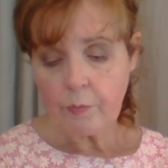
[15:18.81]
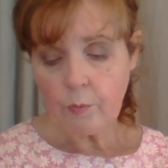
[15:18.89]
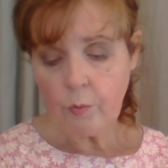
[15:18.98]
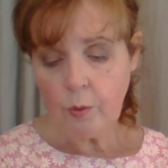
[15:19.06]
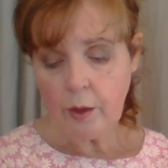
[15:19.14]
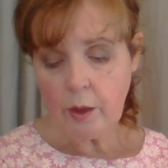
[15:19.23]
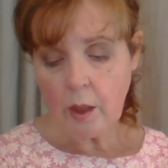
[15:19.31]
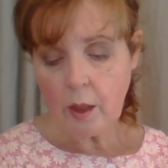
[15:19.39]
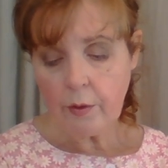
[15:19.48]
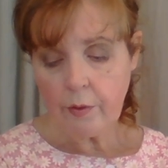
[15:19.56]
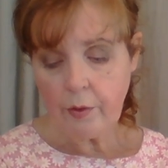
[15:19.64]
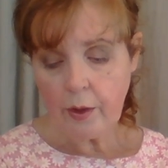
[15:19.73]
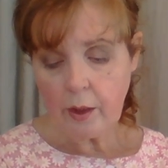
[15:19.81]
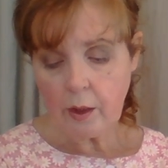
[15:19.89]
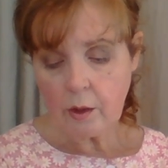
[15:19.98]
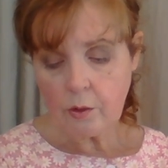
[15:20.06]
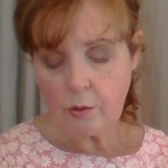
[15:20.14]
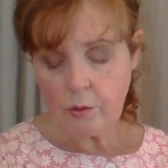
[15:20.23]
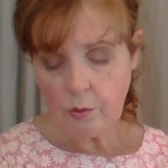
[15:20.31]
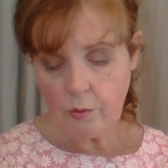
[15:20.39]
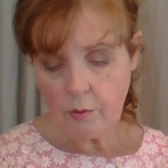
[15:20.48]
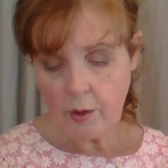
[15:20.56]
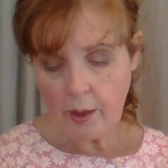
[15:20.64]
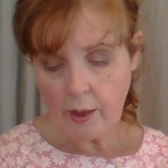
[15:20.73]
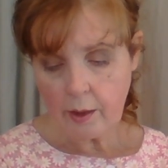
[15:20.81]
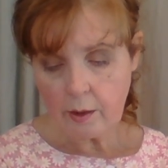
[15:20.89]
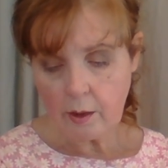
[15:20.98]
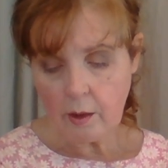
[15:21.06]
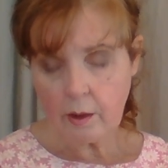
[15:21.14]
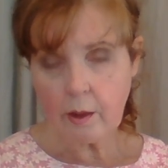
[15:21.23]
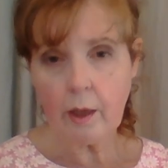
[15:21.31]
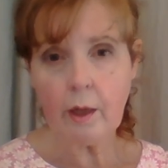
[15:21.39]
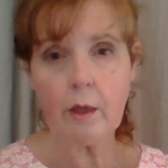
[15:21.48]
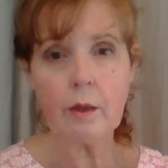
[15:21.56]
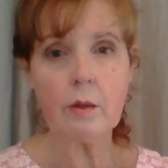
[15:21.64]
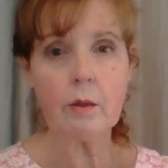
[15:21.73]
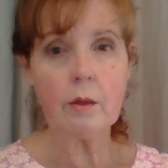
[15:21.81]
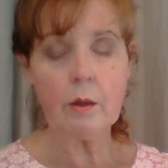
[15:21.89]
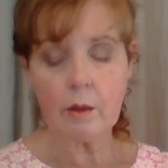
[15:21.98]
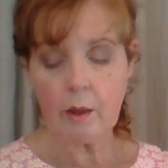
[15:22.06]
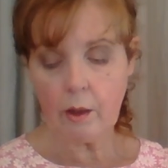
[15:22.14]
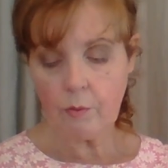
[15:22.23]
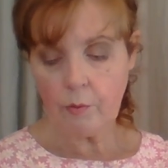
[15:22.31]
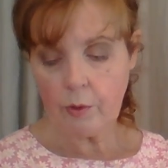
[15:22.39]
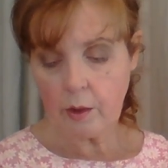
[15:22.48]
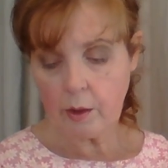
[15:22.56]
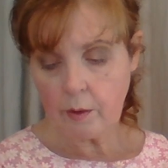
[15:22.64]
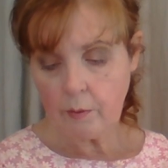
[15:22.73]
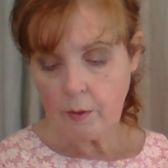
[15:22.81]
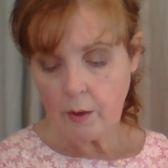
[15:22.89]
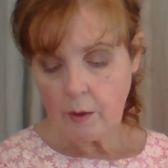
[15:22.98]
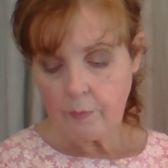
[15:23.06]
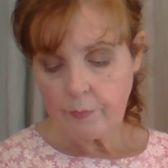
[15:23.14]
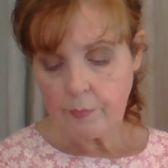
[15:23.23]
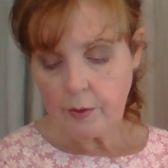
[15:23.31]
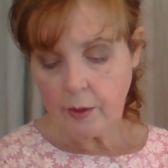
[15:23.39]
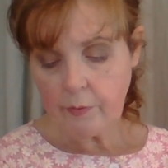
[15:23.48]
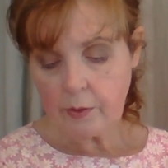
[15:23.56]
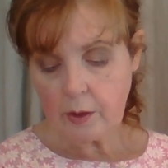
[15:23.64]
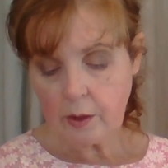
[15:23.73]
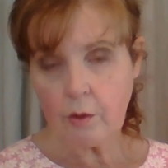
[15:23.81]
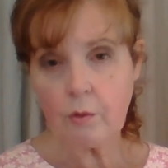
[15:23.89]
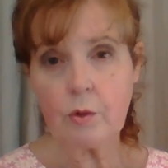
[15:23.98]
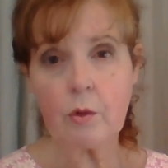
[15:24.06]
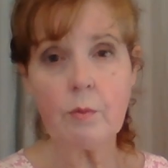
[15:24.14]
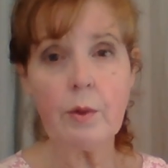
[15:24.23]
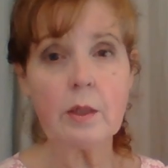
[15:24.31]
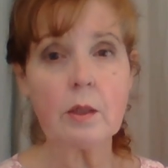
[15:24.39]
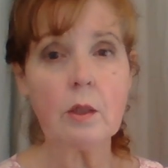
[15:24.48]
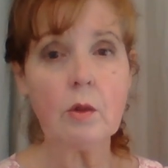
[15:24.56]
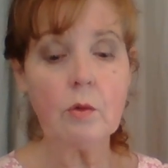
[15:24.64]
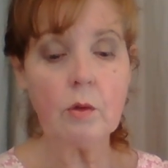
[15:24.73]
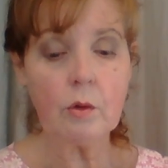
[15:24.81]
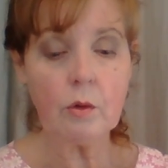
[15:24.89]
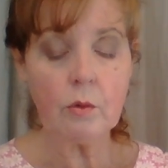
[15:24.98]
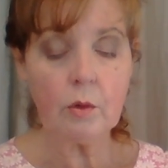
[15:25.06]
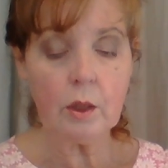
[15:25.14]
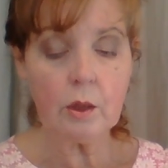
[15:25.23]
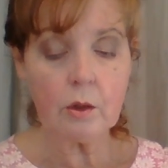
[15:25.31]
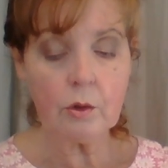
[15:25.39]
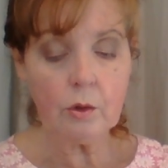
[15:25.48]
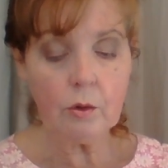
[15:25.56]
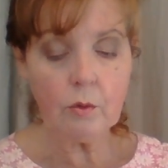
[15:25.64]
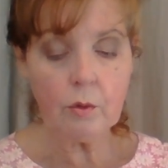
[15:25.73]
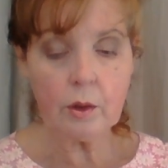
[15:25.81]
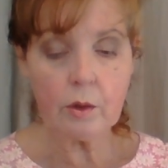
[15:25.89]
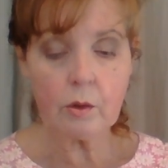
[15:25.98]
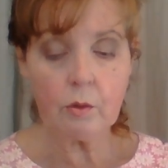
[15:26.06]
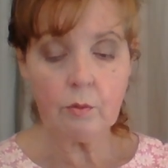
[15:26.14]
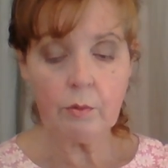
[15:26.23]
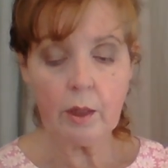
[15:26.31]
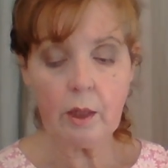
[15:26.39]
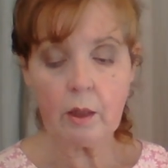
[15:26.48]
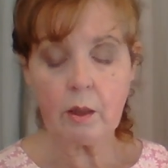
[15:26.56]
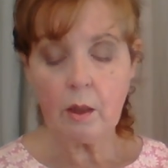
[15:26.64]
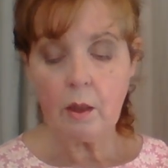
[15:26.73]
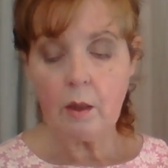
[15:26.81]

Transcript: When they do that, it can it can really devastate you. So the best thing you you need to do is to make